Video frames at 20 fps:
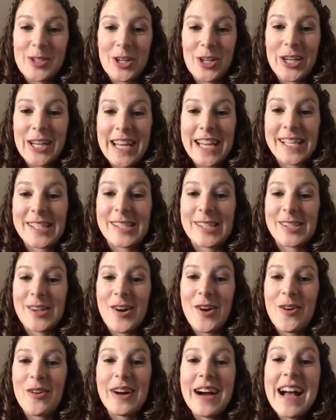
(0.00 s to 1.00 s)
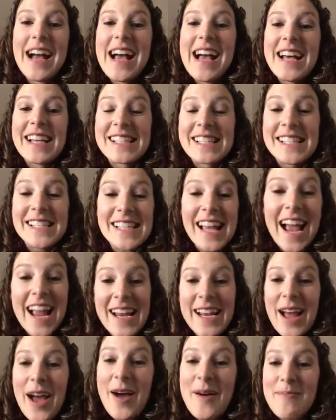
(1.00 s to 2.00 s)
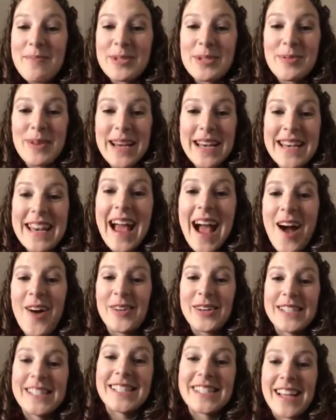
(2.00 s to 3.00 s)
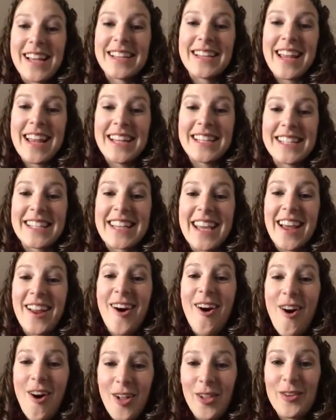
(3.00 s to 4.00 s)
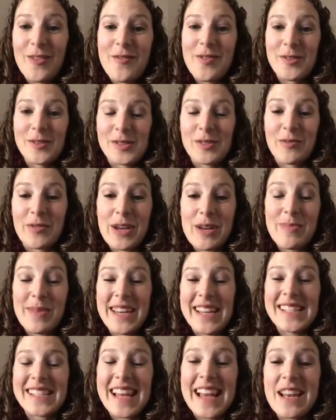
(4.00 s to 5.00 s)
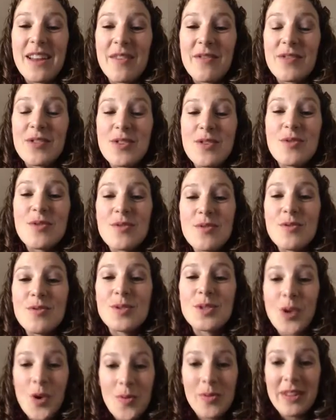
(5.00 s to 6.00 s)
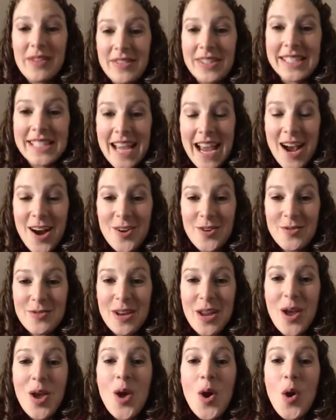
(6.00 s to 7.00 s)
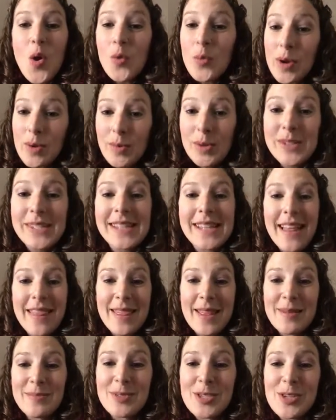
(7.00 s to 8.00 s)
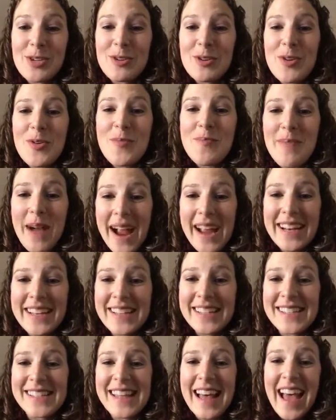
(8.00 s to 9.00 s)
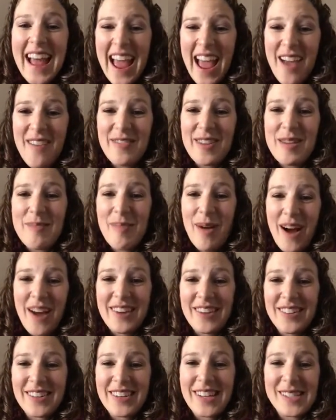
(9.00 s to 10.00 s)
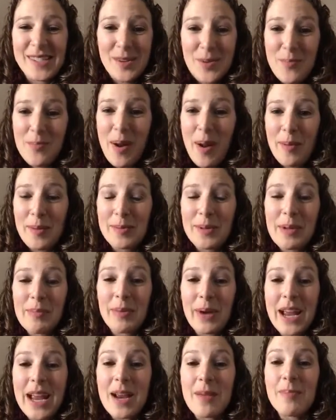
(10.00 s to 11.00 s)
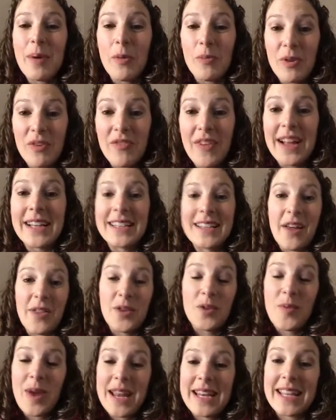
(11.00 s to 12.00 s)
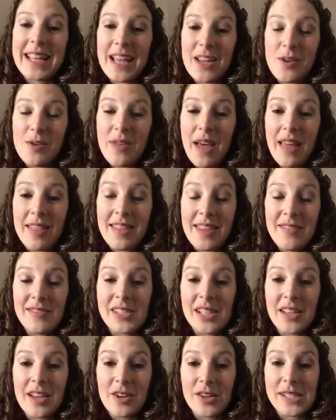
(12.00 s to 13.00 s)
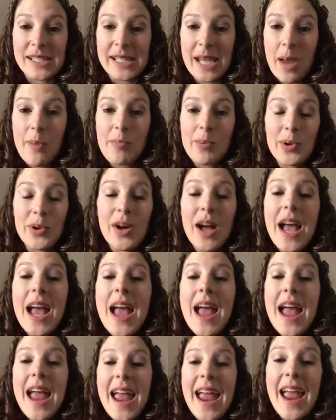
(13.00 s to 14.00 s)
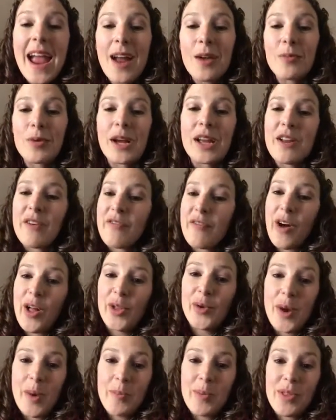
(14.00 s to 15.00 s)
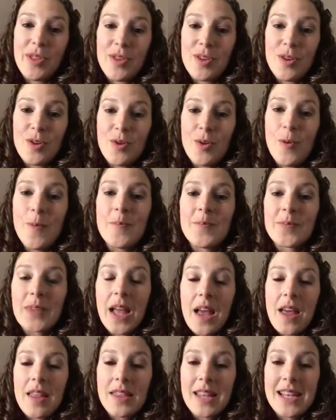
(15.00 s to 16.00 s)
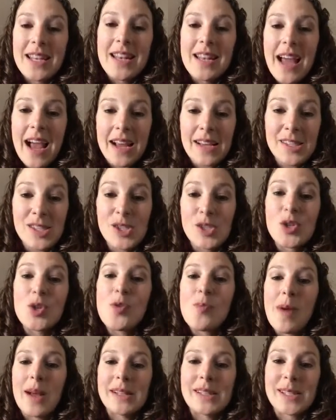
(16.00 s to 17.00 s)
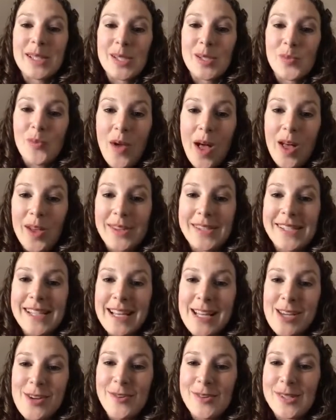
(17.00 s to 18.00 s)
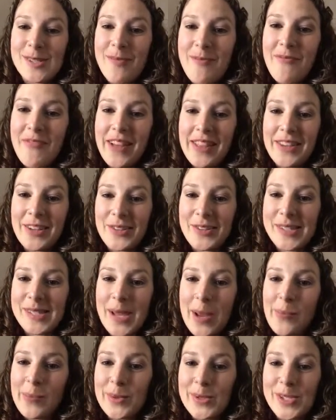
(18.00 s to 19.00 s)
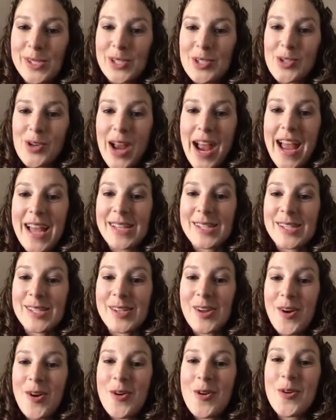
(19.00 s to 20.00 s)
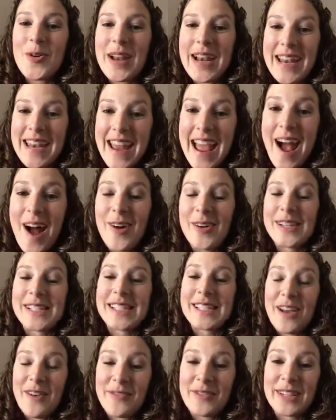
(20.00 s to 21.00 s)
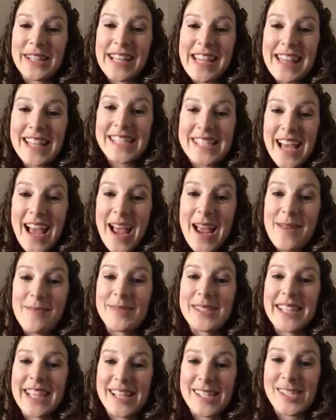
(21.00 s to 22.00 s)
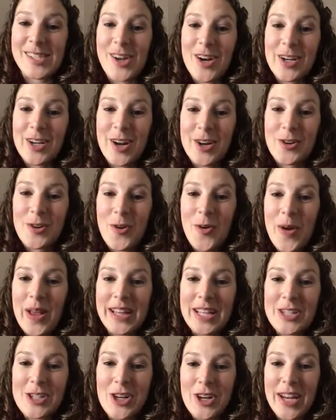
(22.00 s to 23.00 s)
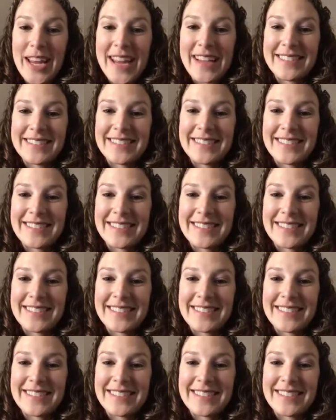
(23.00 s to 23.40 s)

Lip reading: journey. So sign up between now and Sunday to get all of those freebies. And if you don't live in town, we will send them to you minus that heavy bottle because it'll probably break, but we'll find another way to get you that Thieves Cleaner sample. And we're going to follow up with you the next 2 months as well, sending you some fun little samples to try. So now is definitely the time to get started on your oily journey.